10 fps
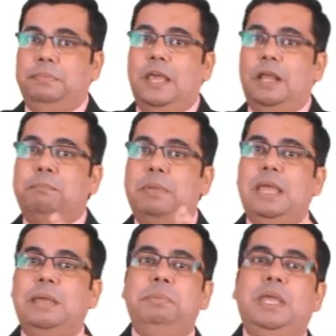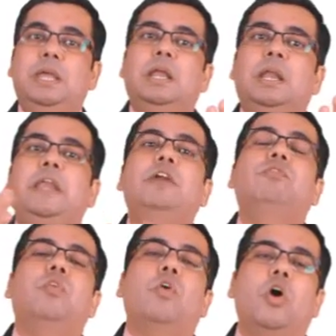there may be
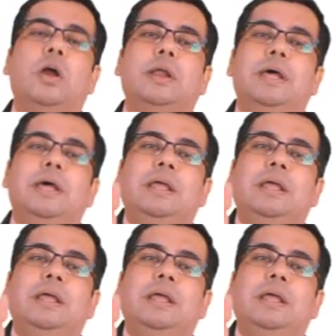need for